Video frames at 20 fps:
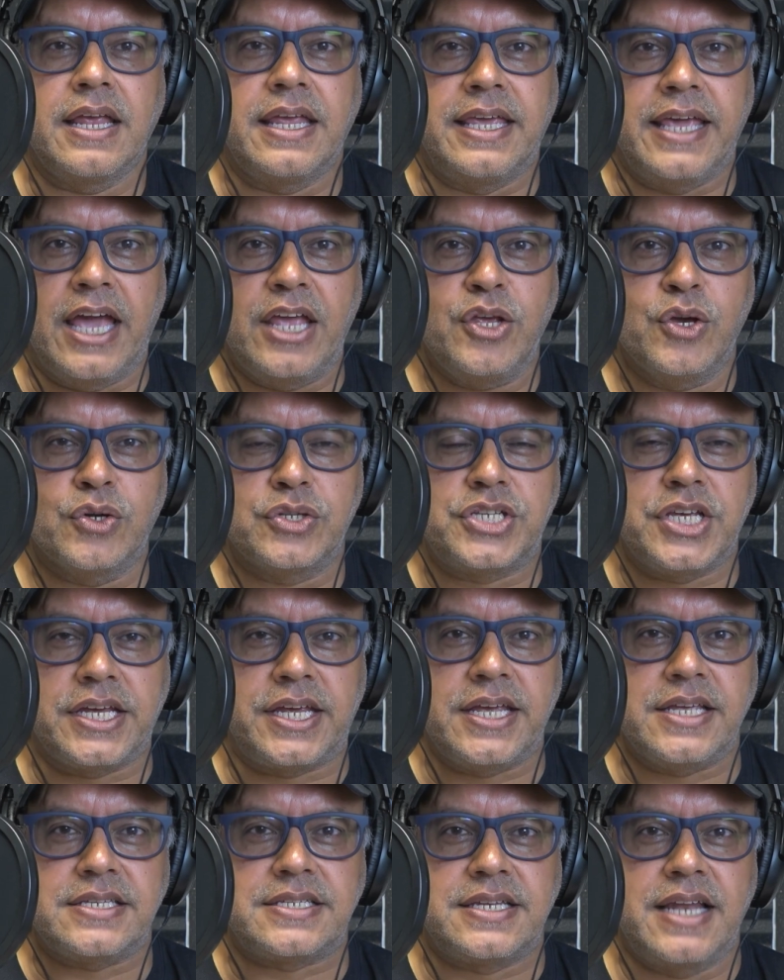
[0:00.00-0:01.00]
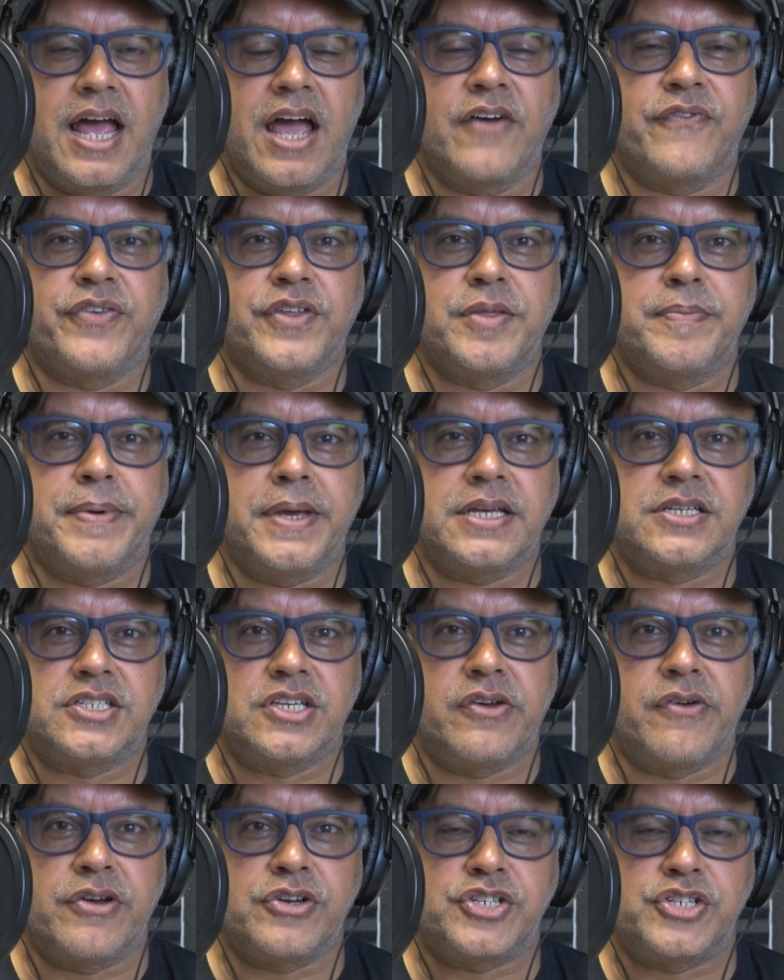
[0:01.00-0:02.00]
Get your tickets now for the Big
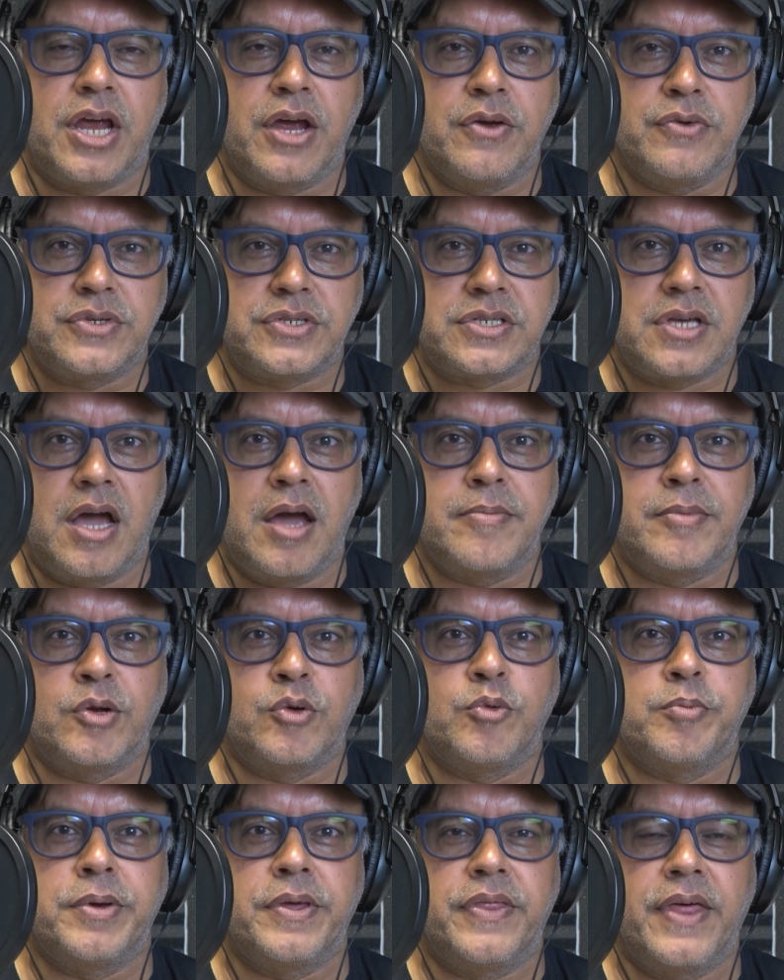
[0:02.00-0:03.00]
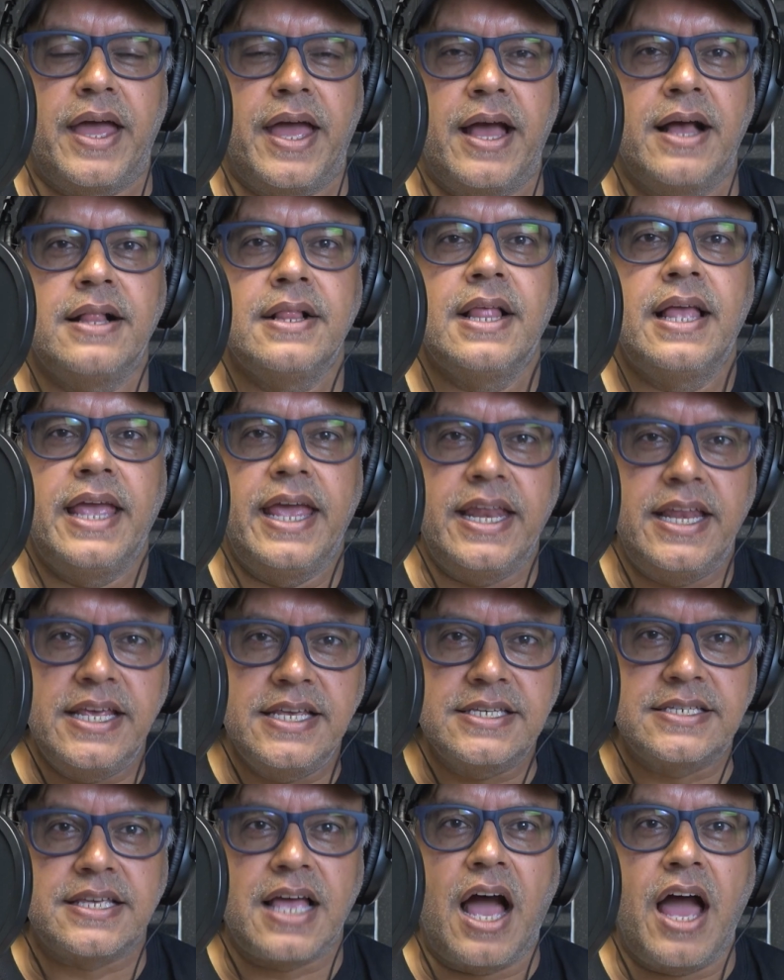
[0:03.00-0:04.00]
Zero show. Simon will be there. It
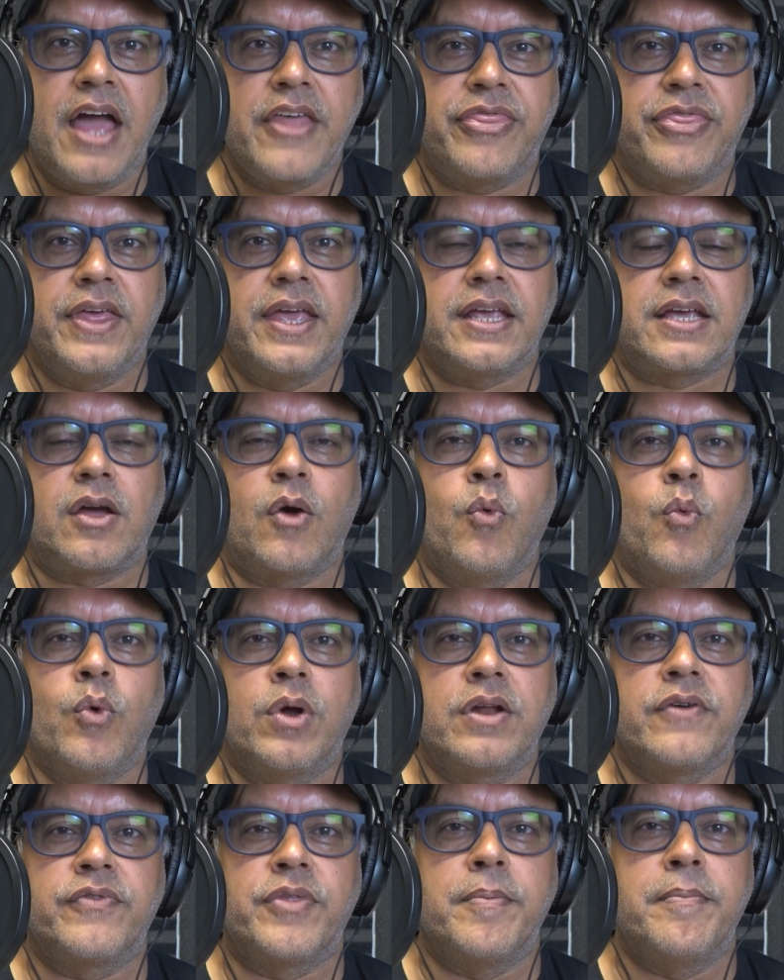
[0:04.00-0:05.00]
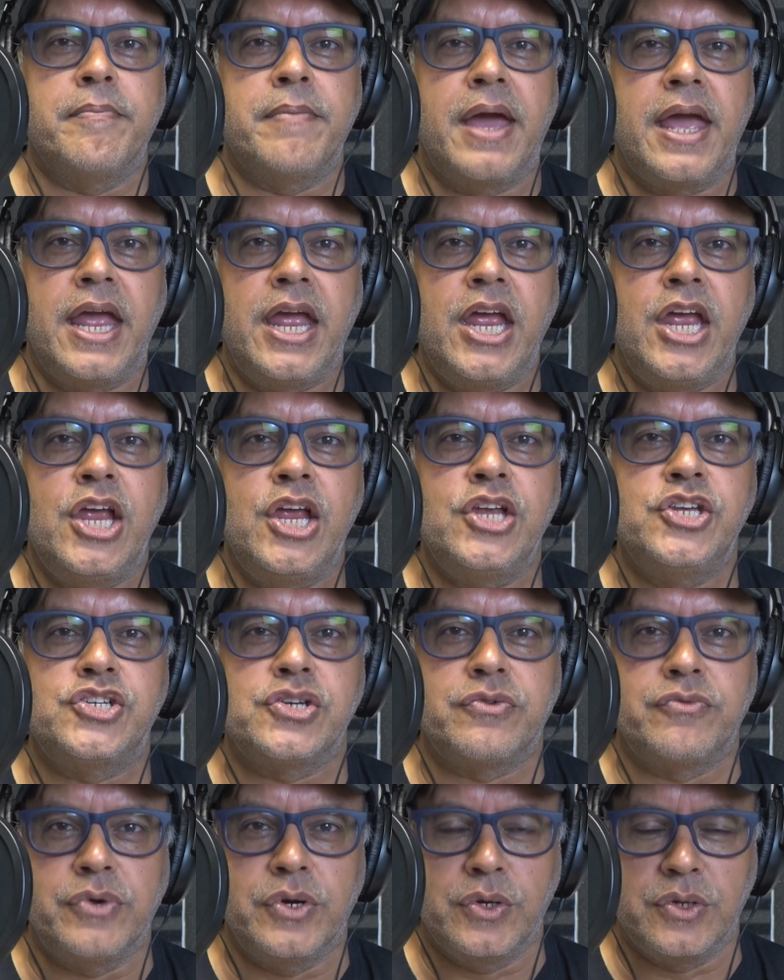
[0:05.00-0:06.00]
is, I think, one of the
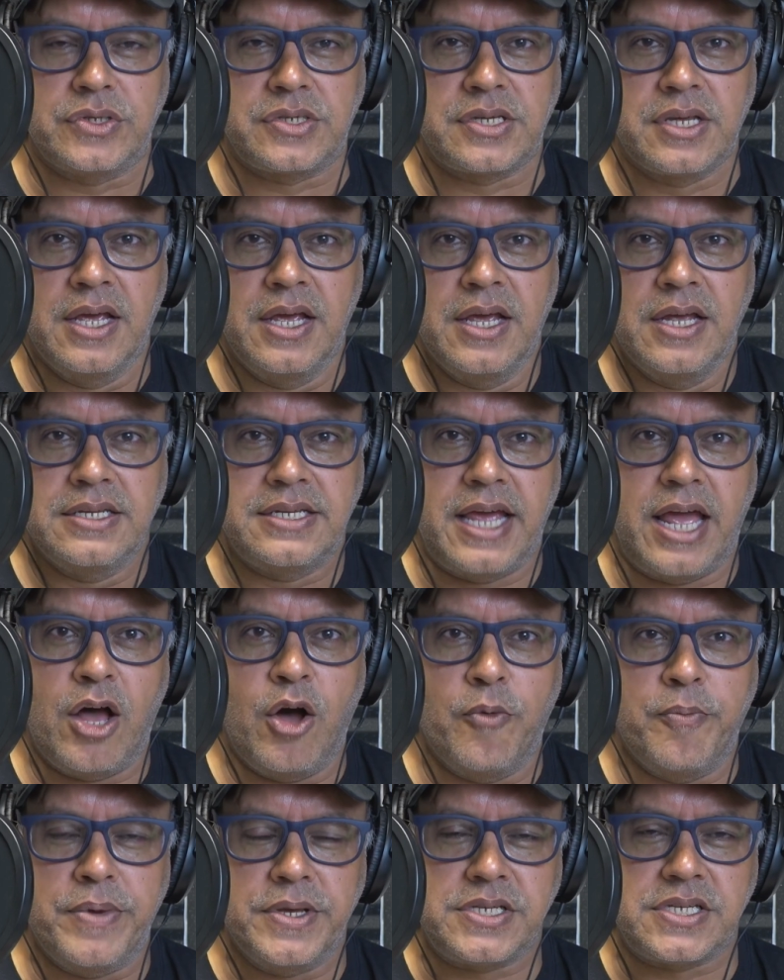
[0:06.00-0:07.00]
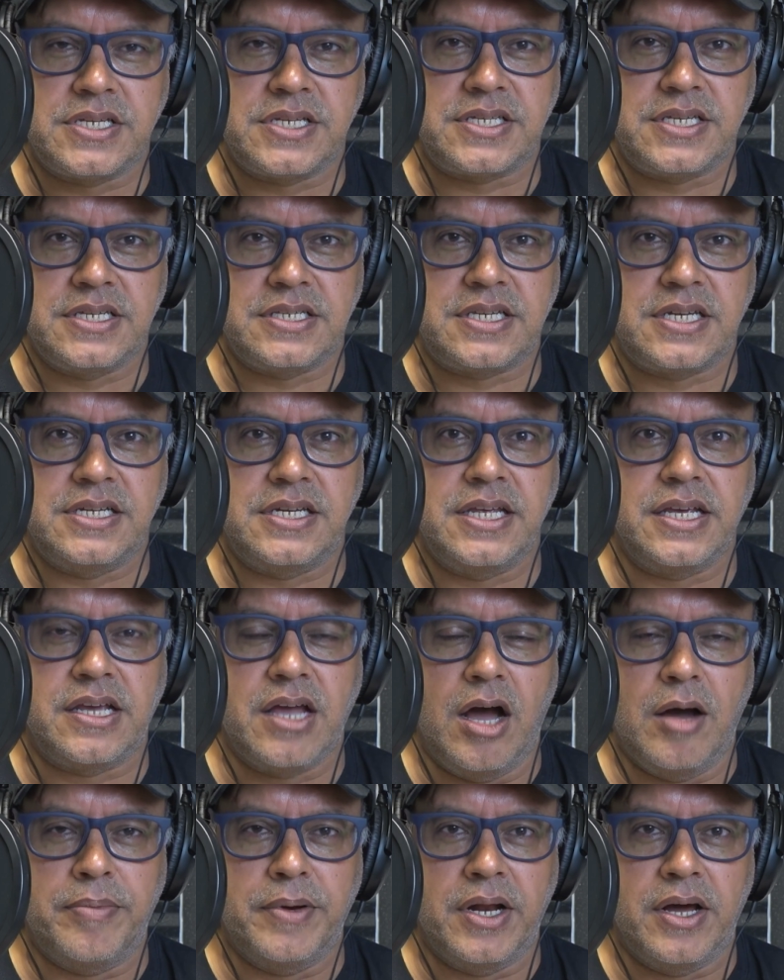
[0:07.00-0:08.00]
major routes to help businesses to
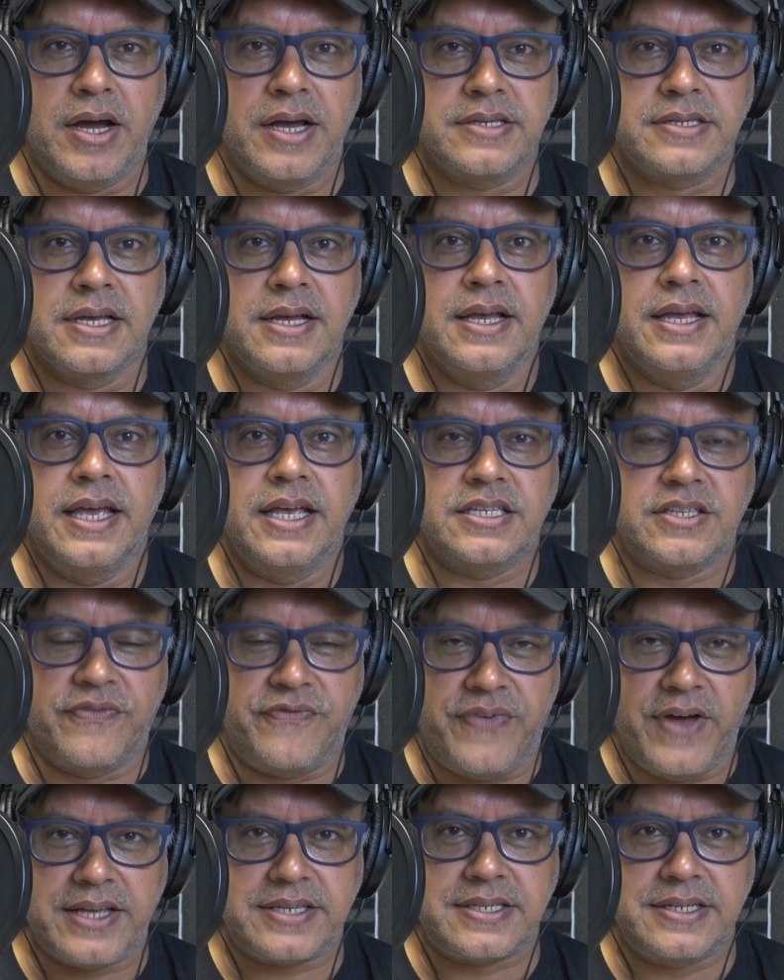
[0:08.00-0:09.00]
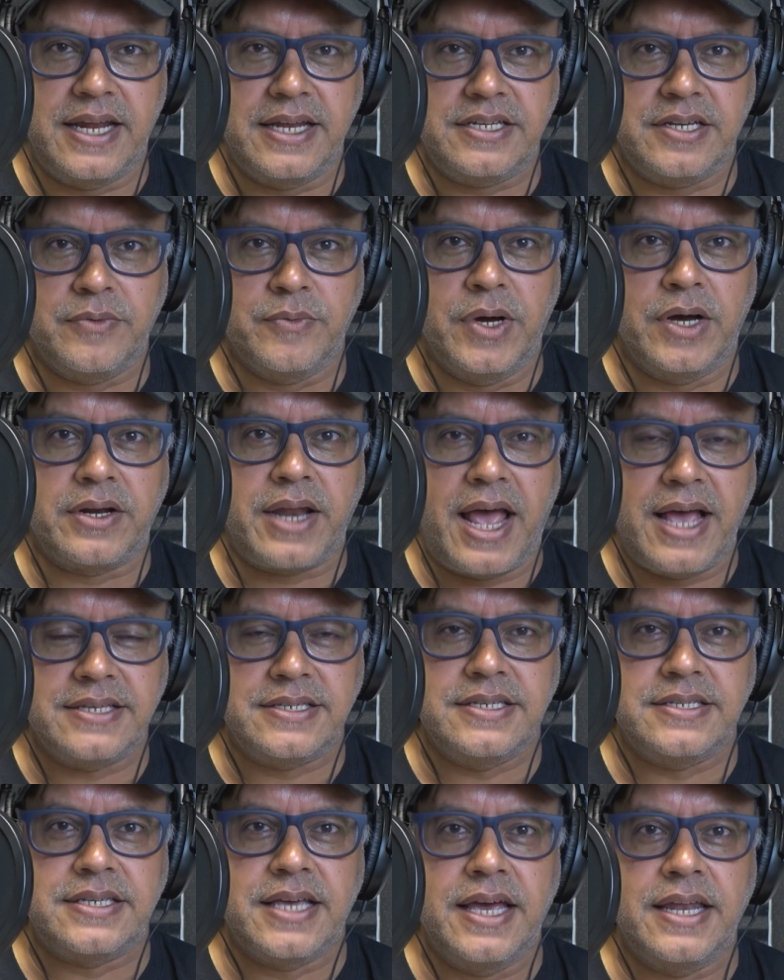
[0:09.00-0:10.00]
decarbonize. It's a fascinating world. As
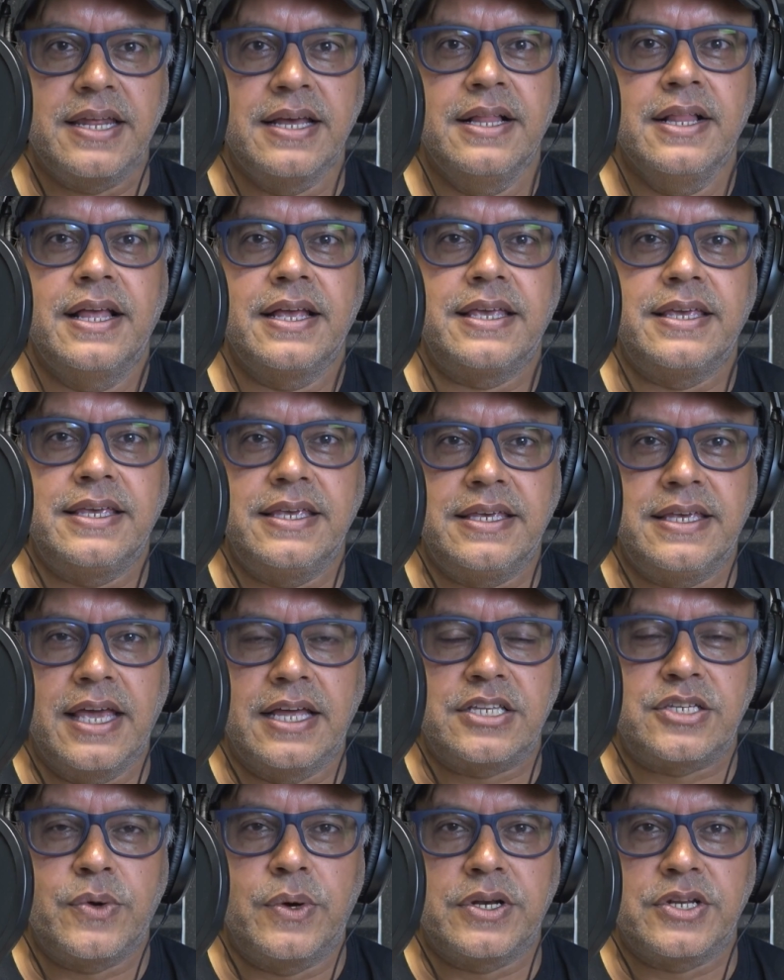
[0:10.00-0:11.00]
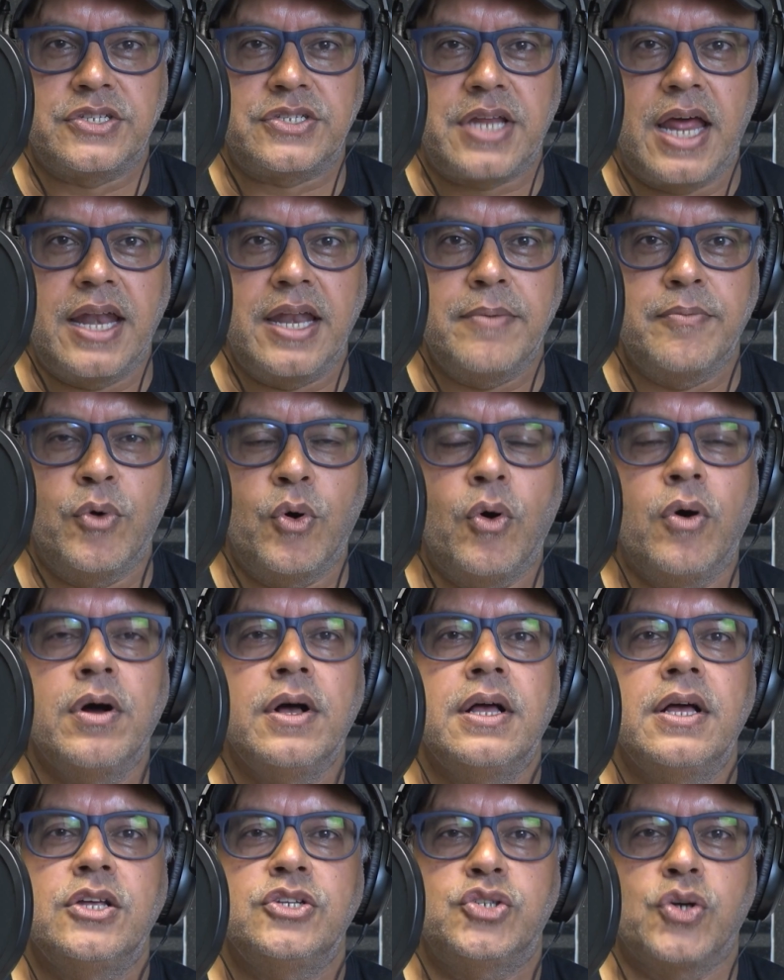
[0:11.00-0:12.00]
he said, get to understand it more.
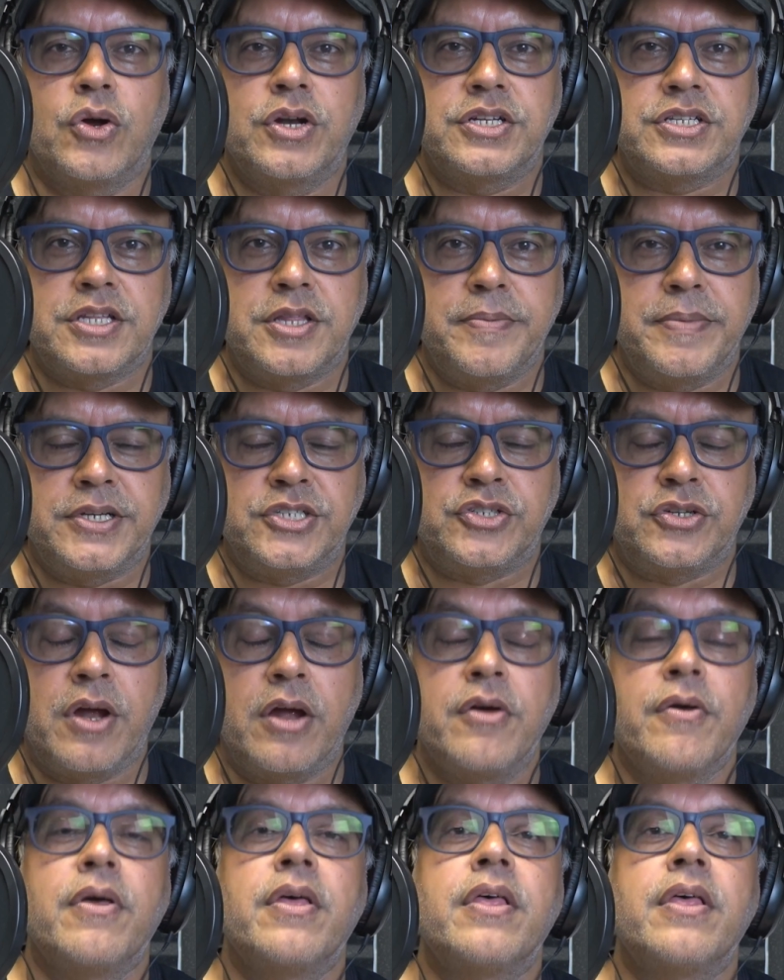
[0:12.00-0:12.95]
Join us at the Big Show.